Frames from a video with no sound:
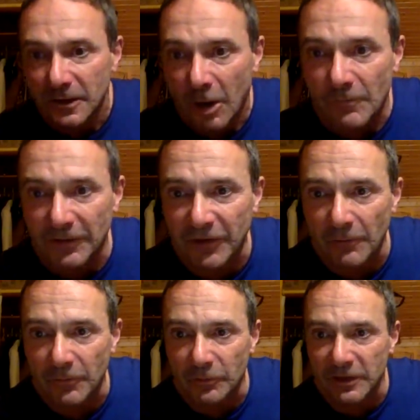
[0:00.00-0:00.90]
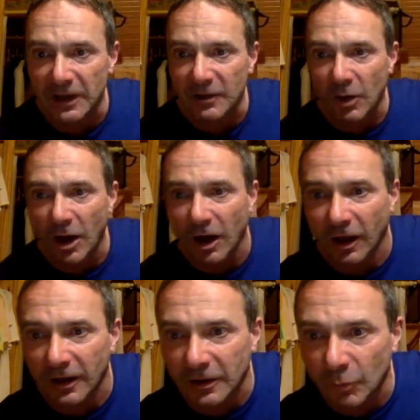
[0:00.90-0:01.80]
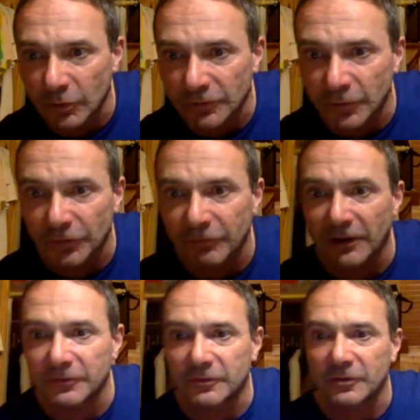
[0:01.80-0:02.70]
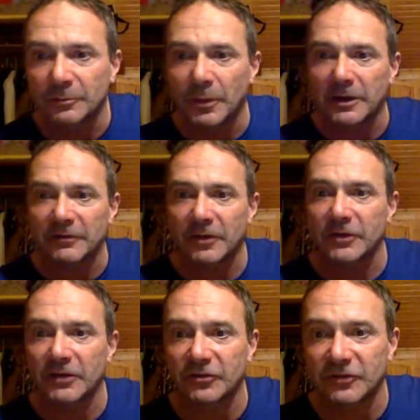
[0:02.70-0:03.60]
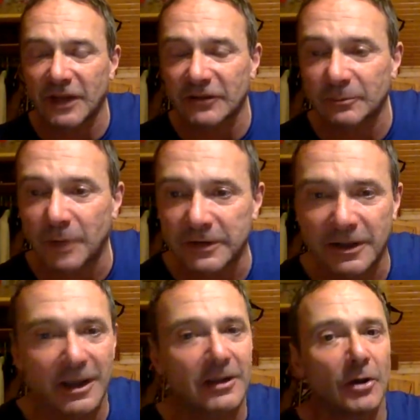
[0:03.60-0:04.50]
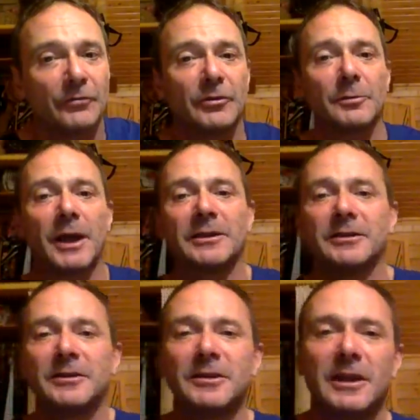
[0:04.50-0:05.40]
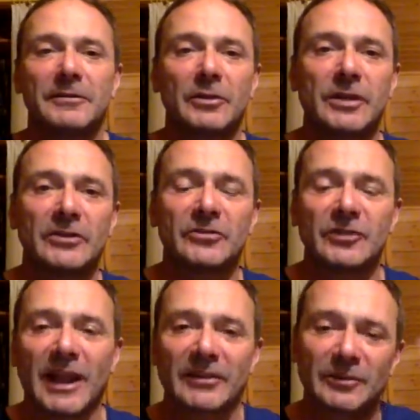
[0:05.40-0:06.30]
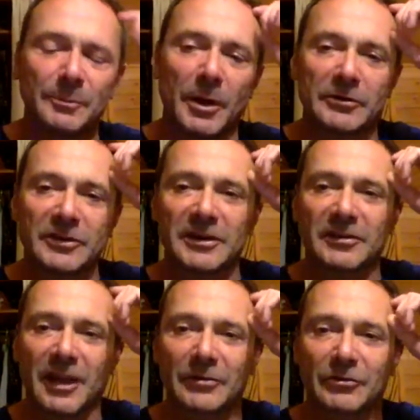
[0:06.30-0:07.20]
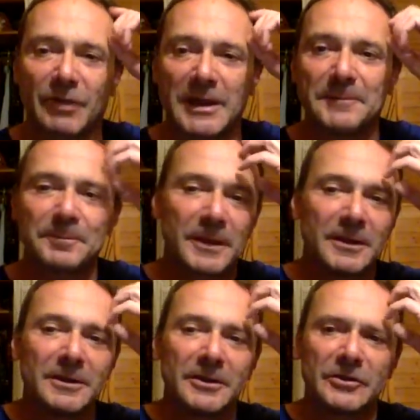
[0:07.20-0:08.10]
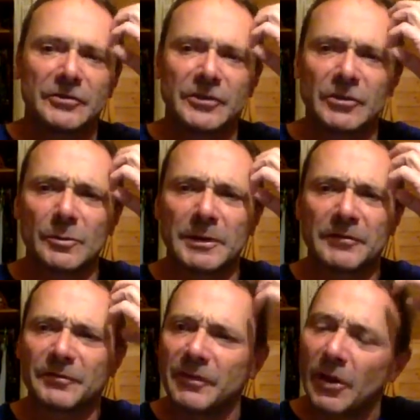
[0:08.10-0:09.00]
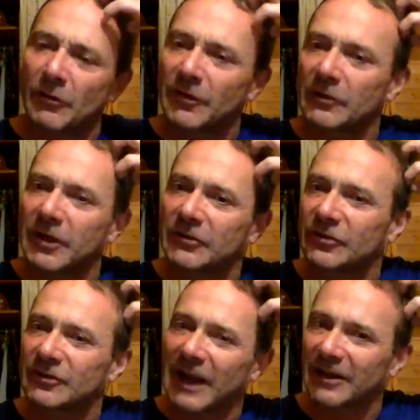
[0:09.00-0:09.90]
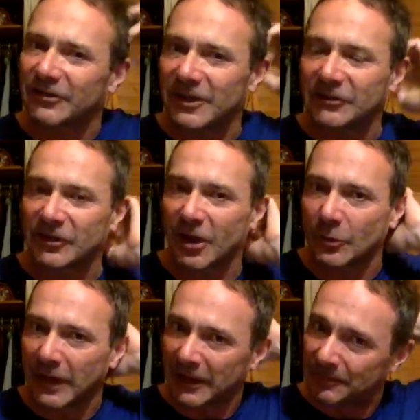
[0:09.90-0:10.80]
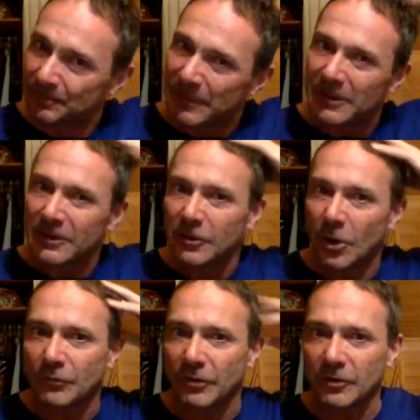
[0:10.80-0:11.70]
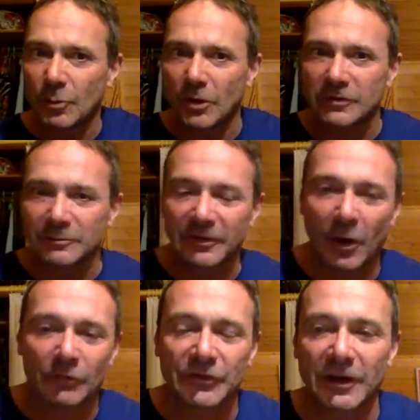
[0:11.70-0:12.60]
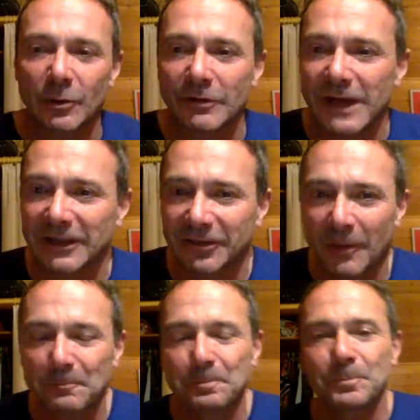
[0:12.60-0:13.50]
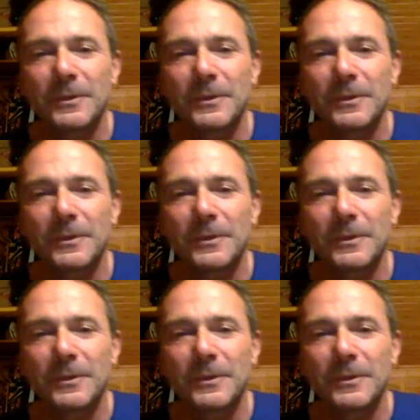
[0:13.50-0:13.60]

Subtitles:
Hope that's helpful. Nick, hi. What are your thoughts around combining flotation tanks and yeah, go for it, man. Flotation tanks and bioenergetics sounds great. Used to do a bit of the old flotation tanks years ago when I had a girlfriend who worked in this health center where they had some,